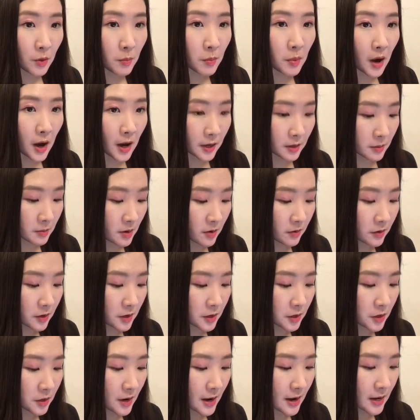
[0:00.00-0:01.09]
the bottom of
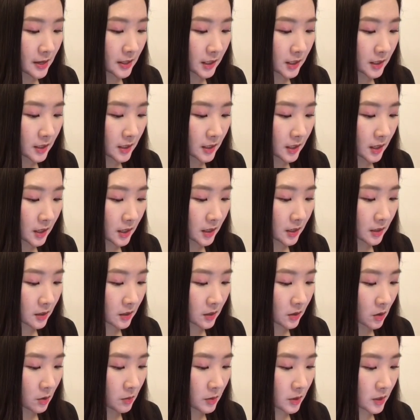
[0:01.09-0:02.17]
her dress, and
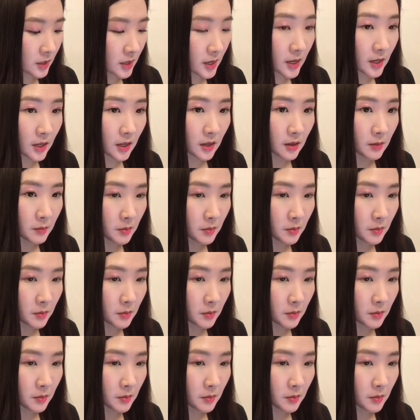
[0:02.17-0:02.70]
it's almost like a